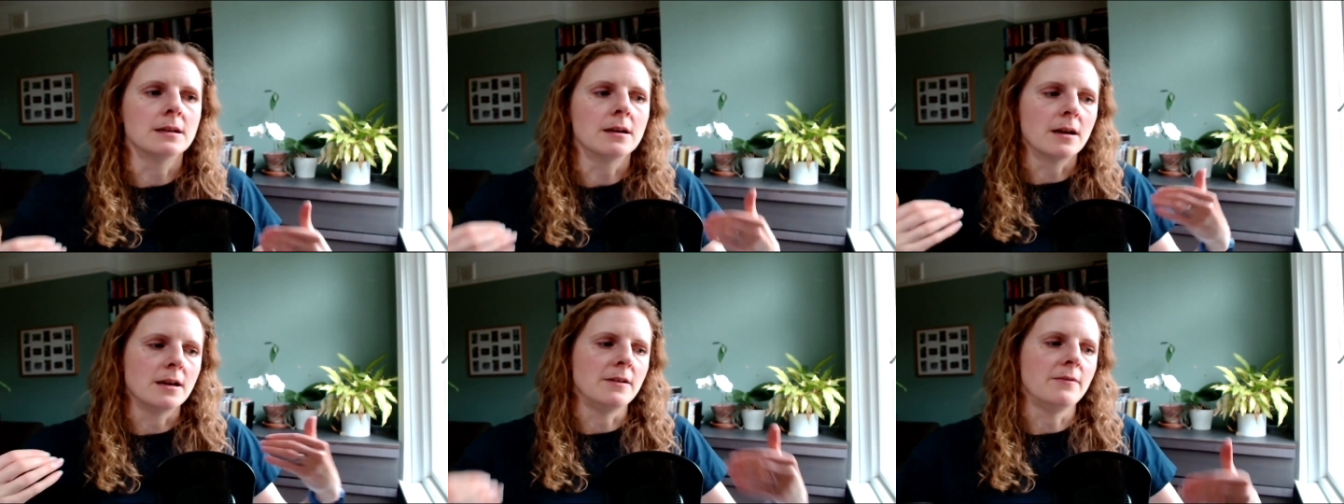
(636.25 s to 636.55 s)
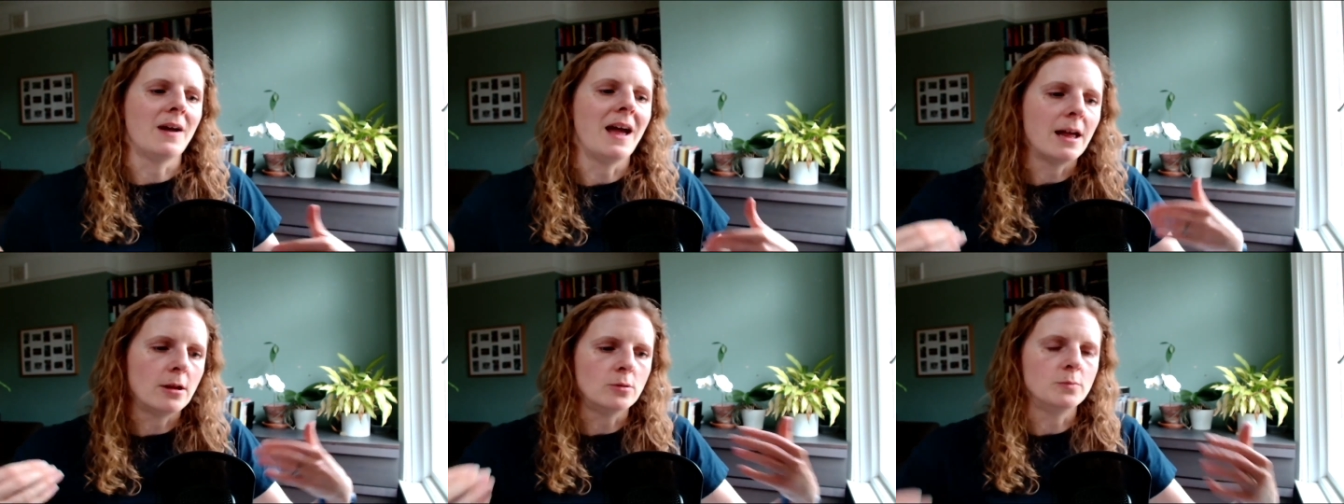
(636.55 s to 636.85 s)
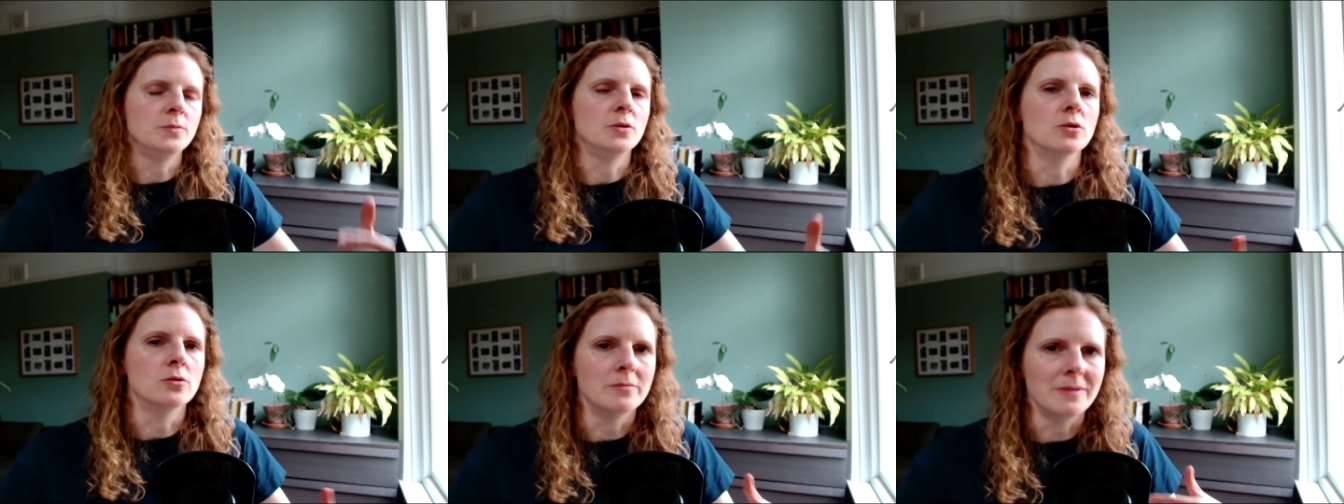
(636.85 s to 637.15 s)
kind of
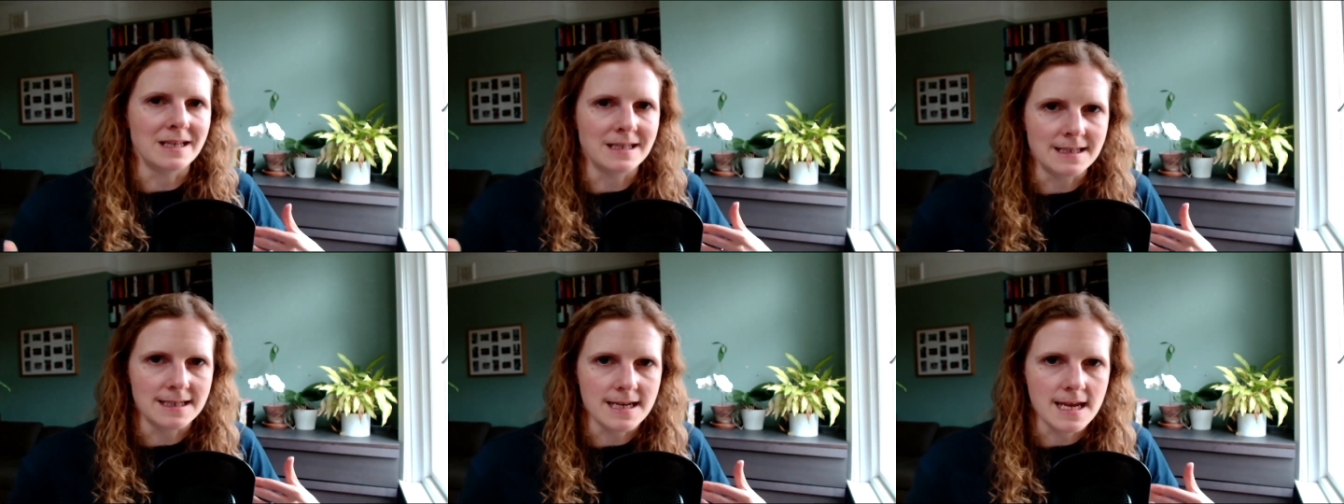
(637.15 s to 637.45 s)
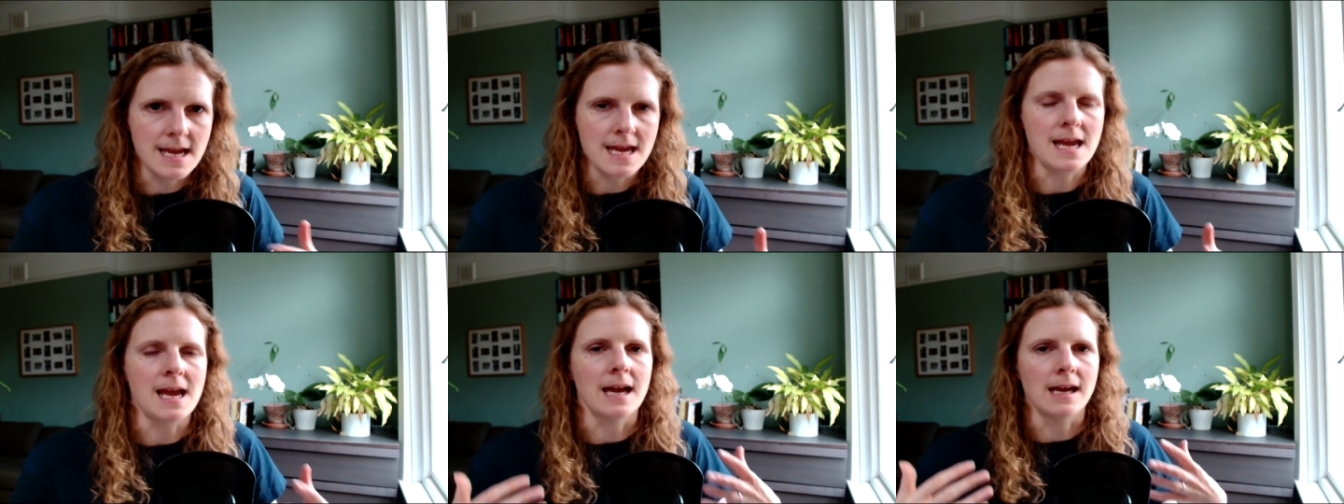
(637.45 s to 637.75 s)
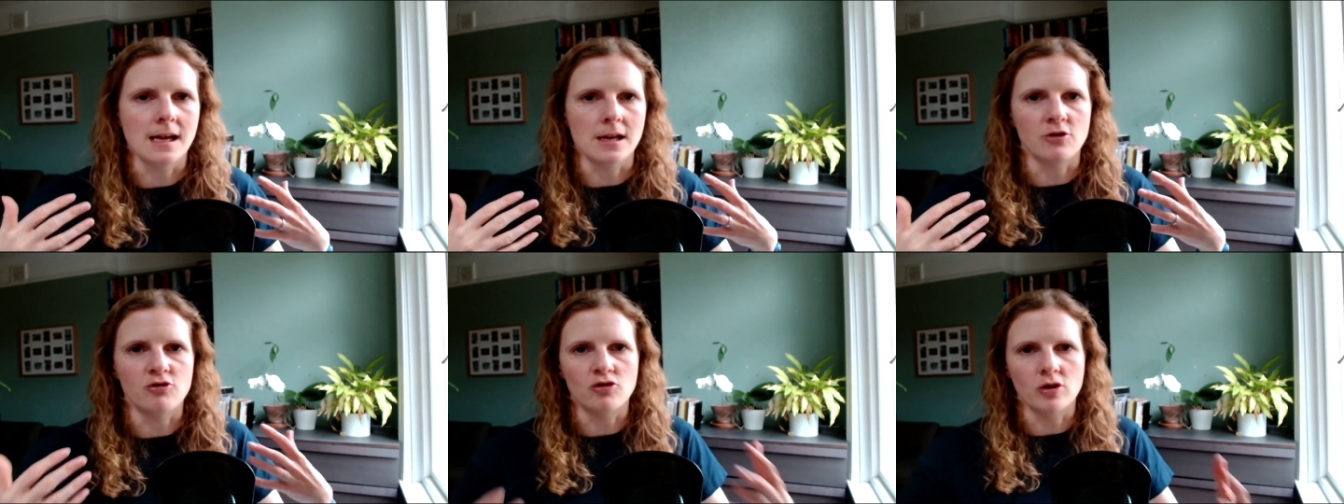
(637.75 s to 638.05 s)
help your mentee
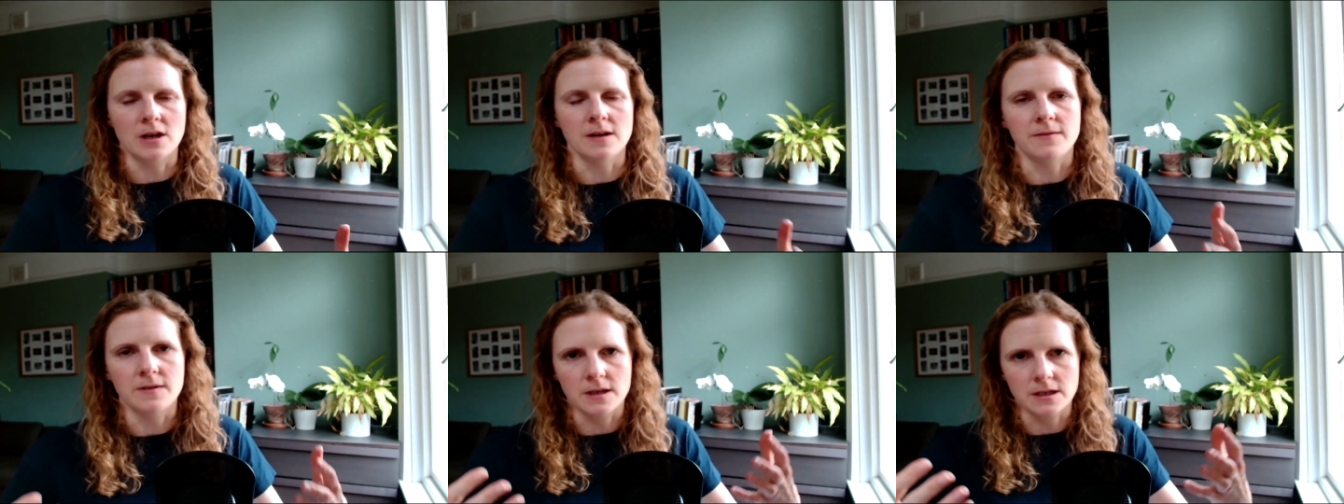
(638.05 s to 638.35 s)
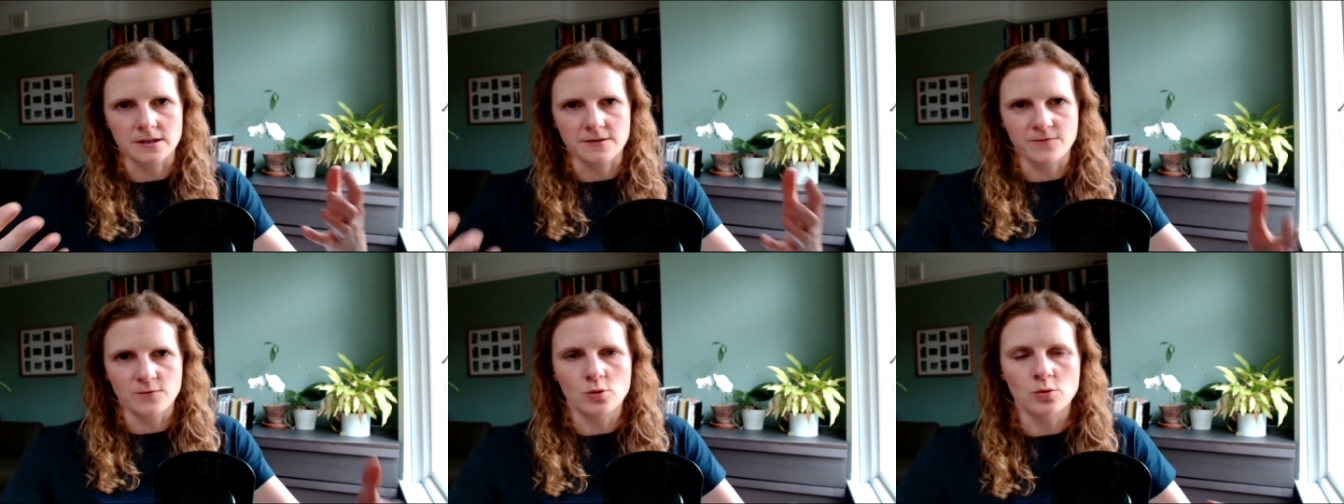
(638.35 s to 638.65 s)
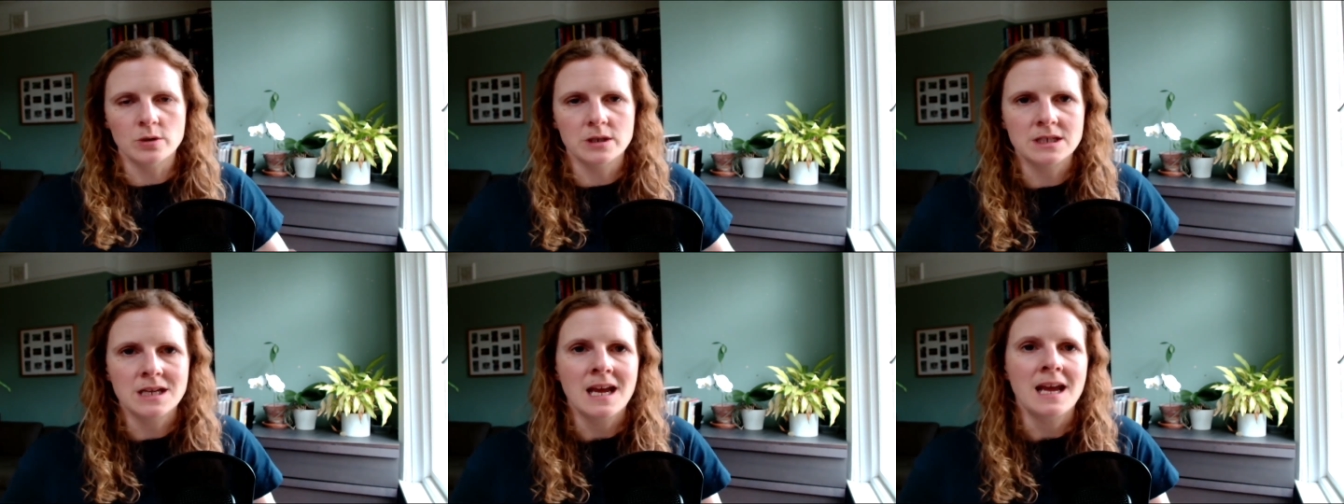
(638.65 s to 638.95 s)
and drive things
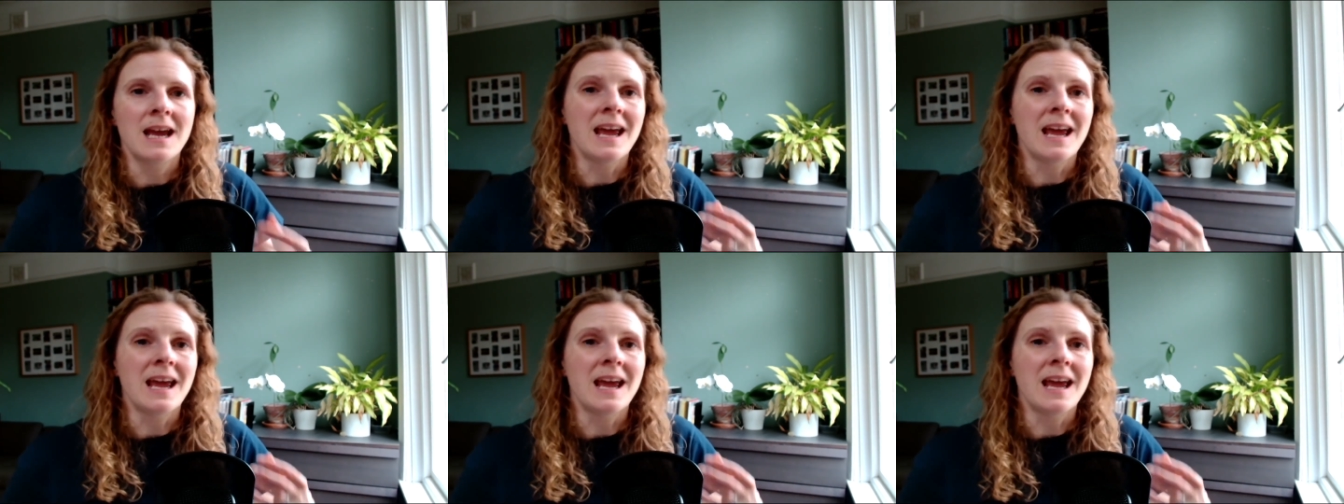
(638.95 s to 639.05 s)
forward.